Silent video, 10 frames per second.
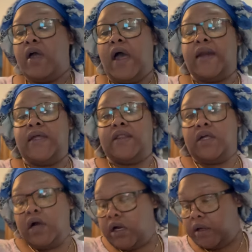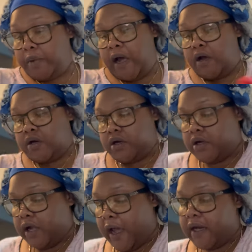I did the garlic
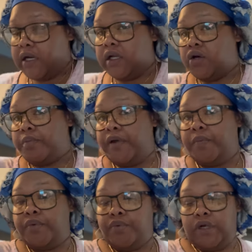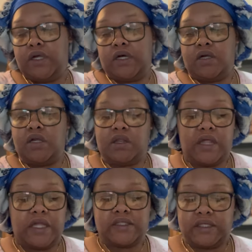powder. I added a little paprika
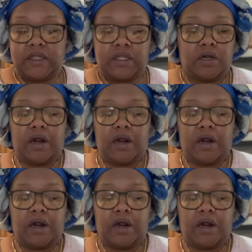that's in there.